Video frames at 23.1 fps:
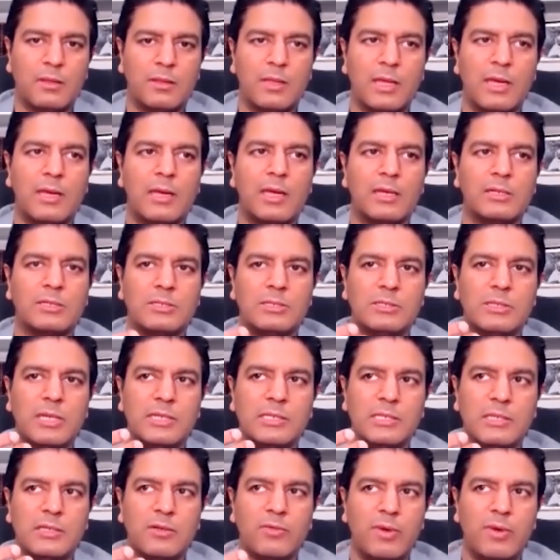They
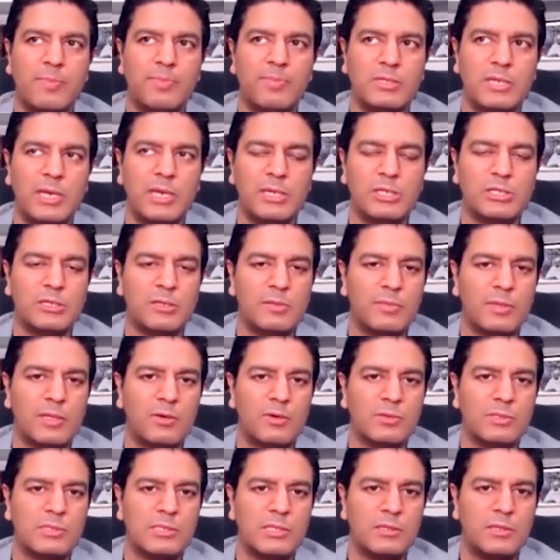see the reputation, but they
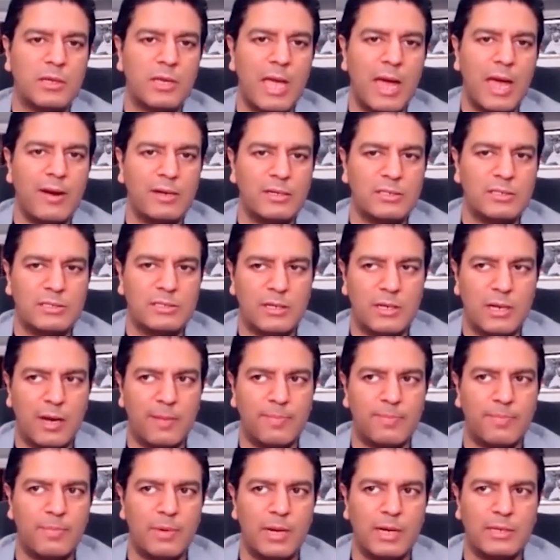don't see the character
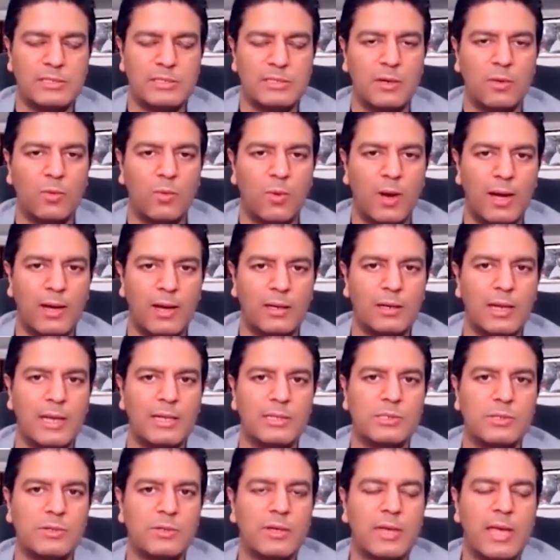up until a while.
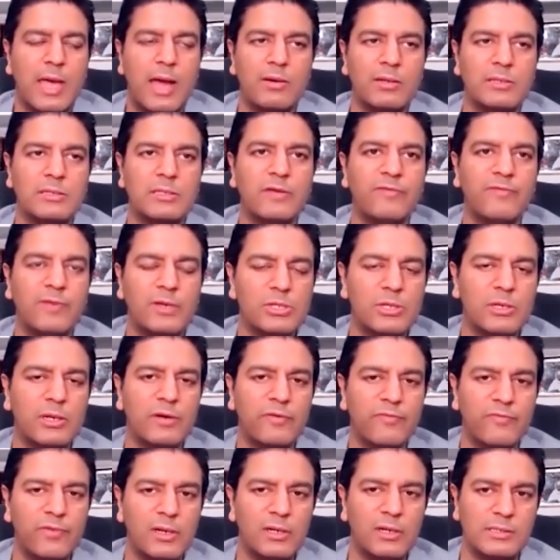And so the character eventually
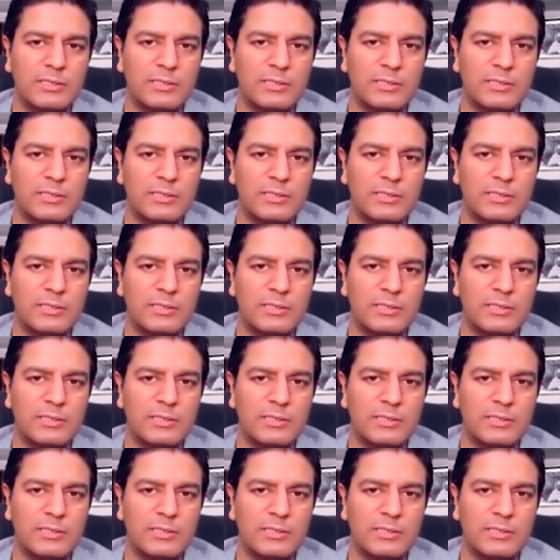reveals